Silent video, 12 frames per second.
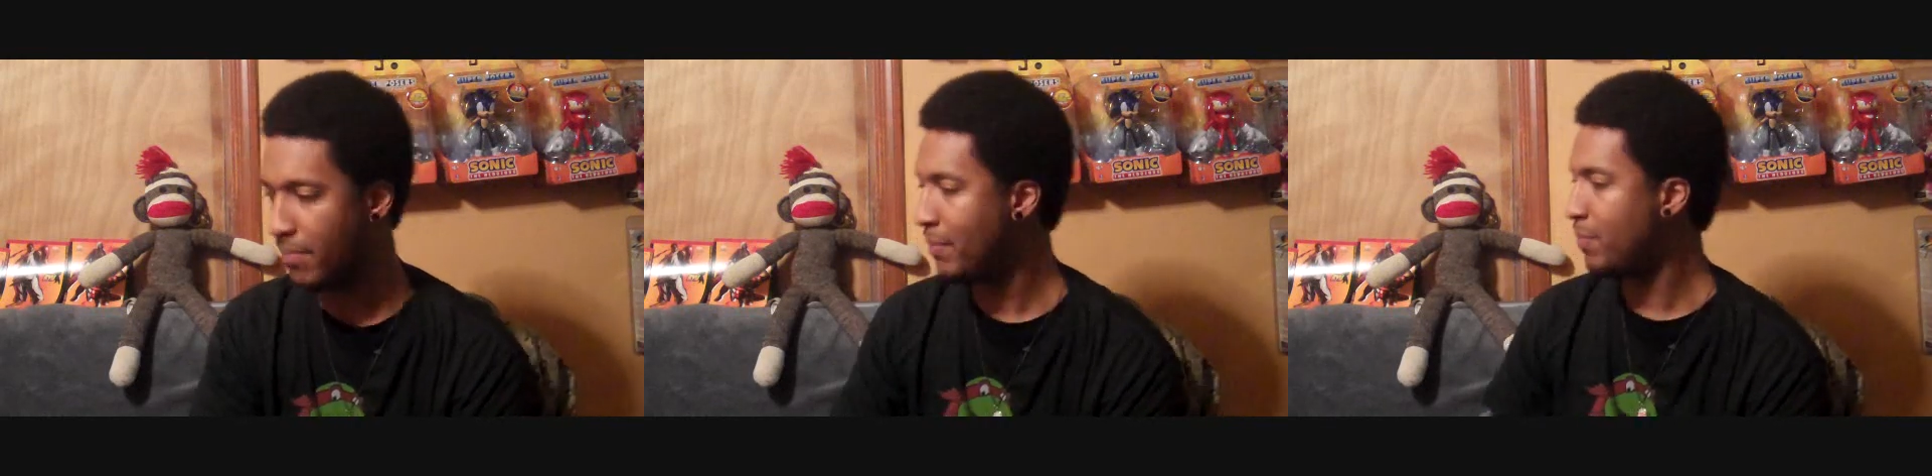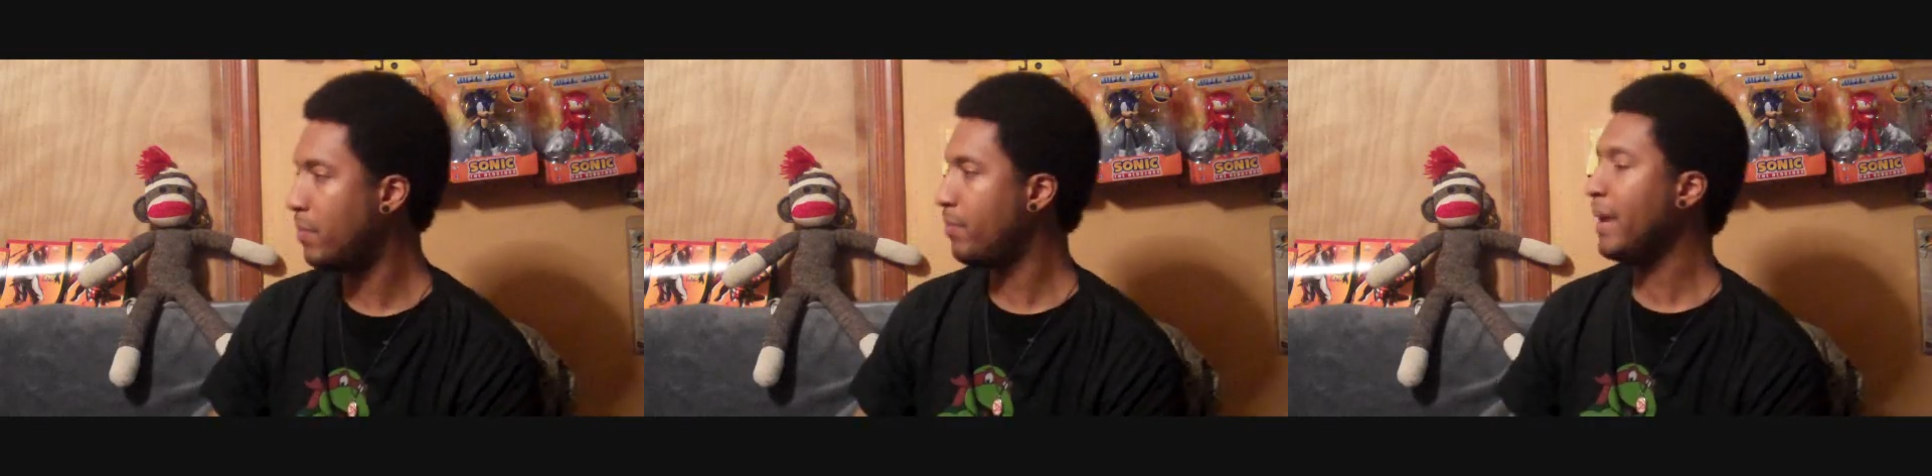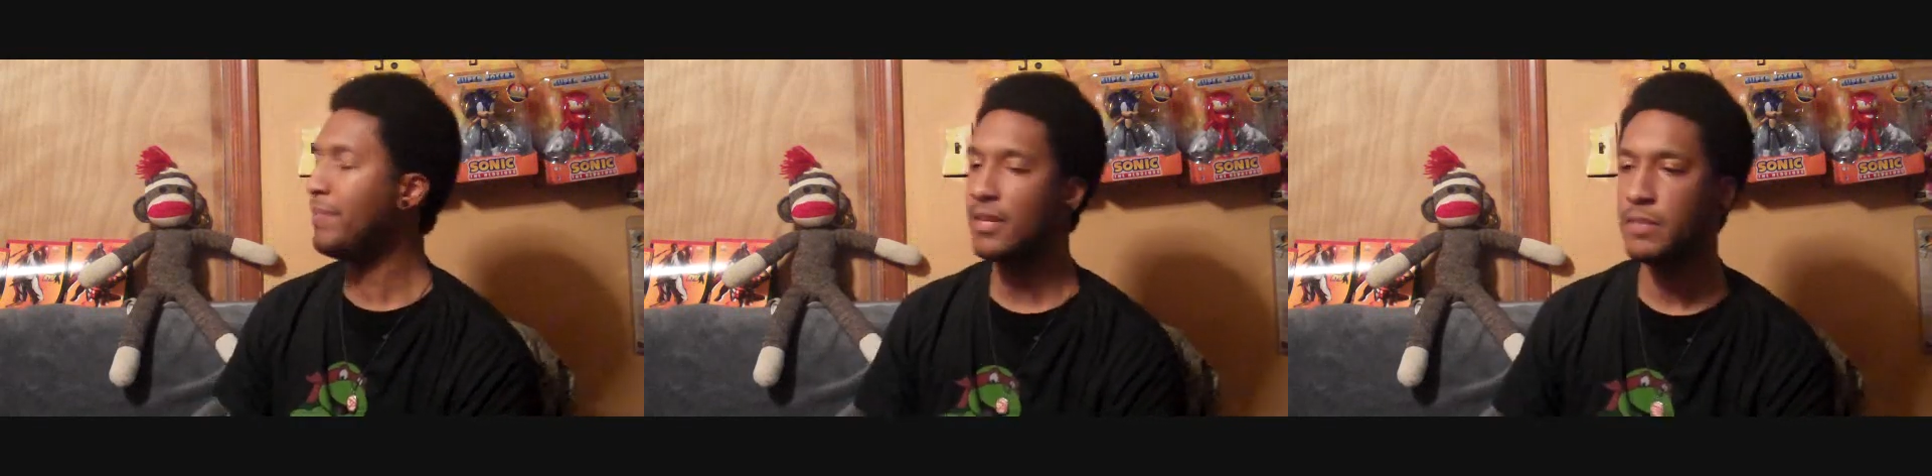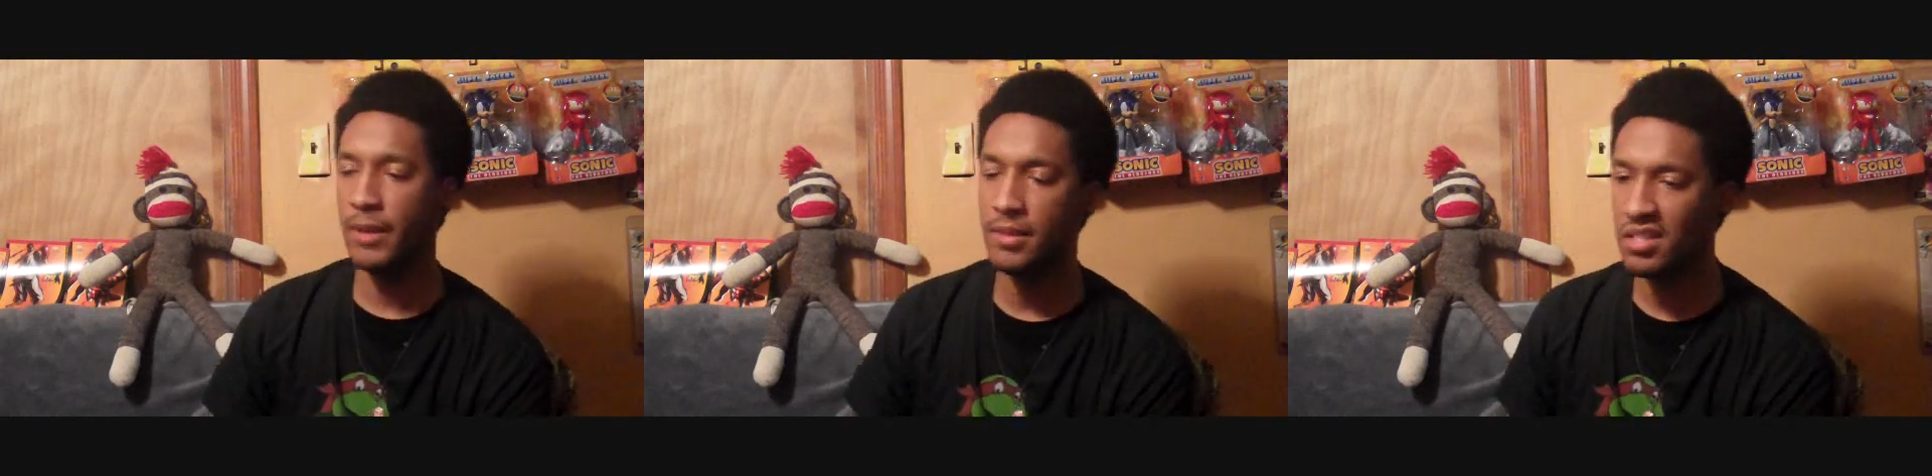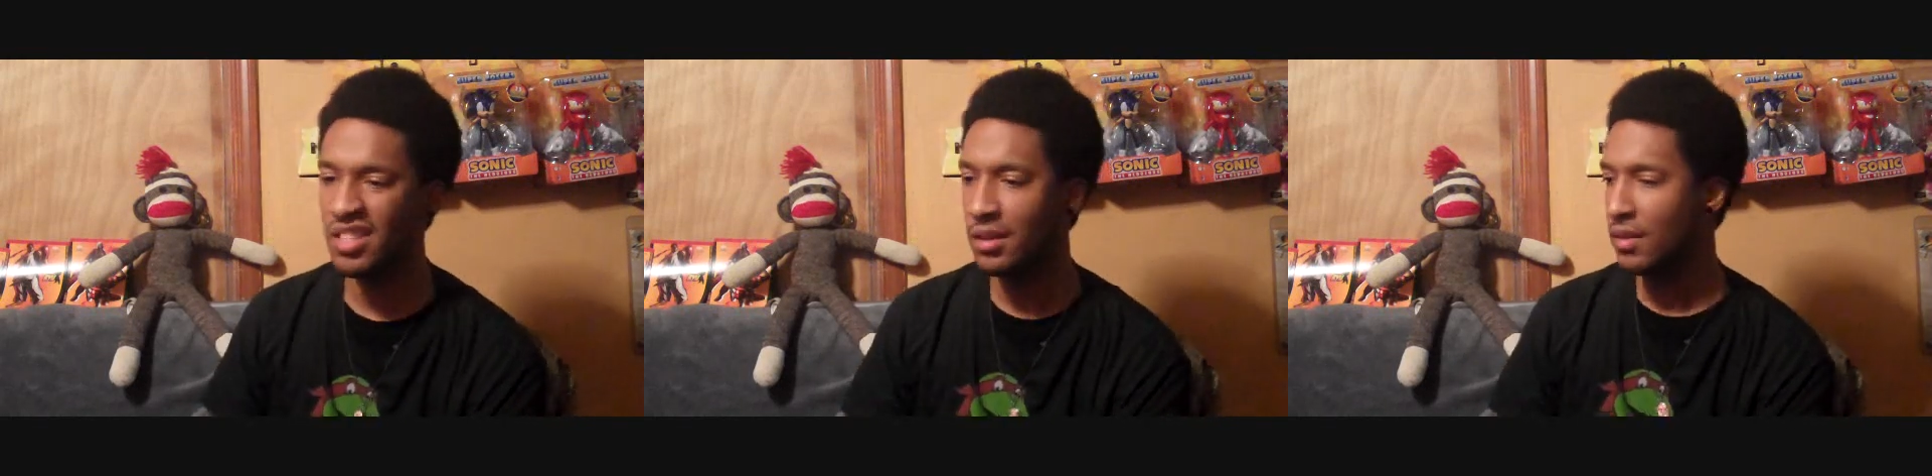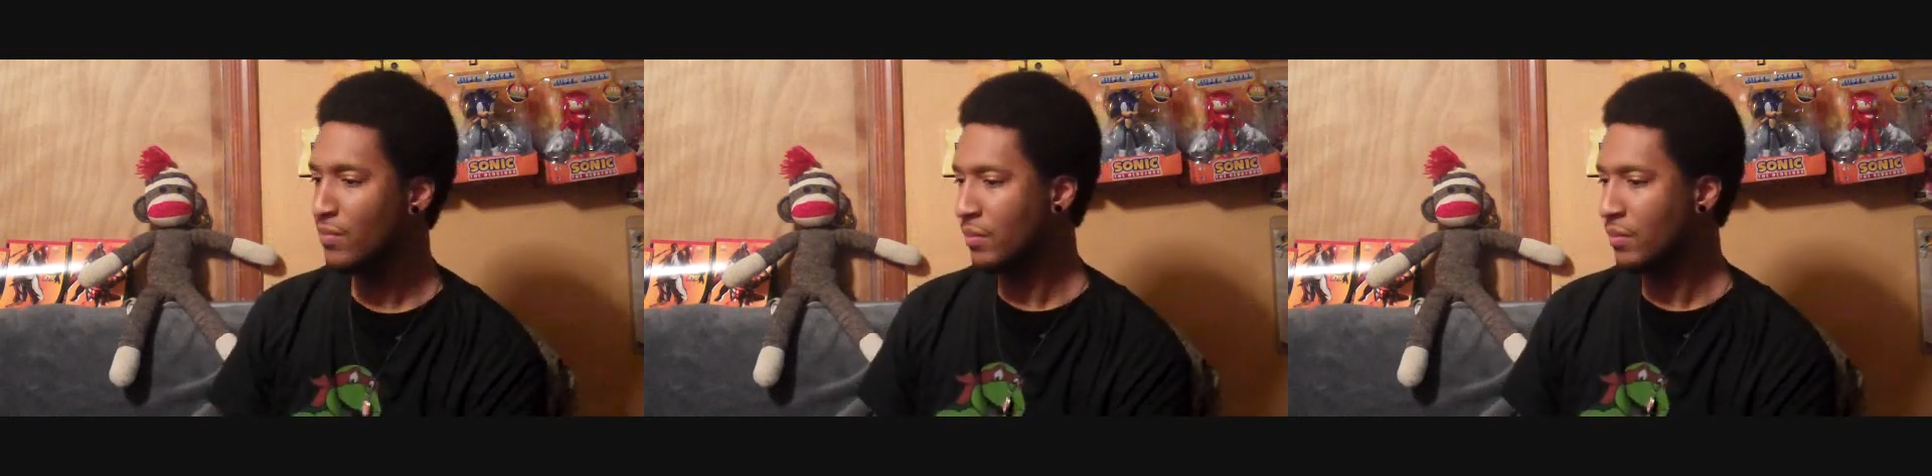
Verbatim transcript: can't do that? Peep this, peep this.